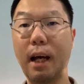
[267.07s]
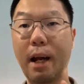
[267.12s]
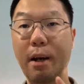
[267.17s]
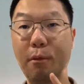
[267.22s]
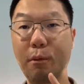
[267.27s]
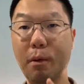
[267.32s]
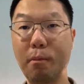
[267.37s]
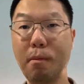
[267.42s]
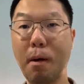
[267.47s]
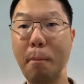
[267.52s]
and
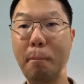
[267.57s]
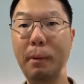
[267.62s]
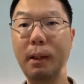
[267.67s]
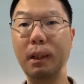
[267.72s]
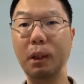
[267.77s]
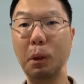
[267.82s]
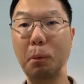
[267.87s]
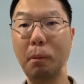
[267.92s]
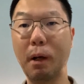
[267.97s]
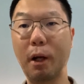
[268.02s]
remember
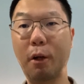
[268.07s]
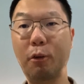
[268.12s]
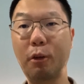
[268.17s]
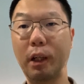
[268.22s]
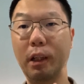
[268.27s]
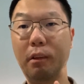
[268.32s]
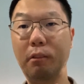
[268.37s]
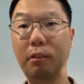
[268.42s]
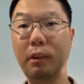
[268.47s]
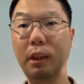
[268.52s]
you must
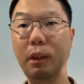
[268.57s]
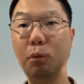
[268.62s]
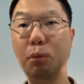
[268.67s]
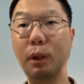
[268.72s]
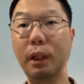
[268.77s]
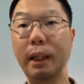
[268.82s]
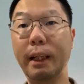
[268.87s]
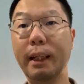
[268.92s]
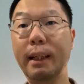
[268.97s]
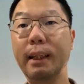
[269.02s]
transfer
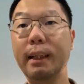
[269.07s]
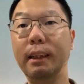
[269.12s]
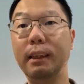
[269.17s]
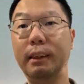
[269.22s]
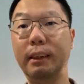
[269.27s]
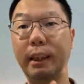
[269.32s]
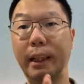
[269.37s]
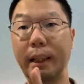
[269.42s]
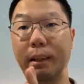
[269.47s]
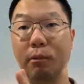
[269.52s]
within the
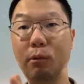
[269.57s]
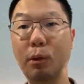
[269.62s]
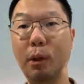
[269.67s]
same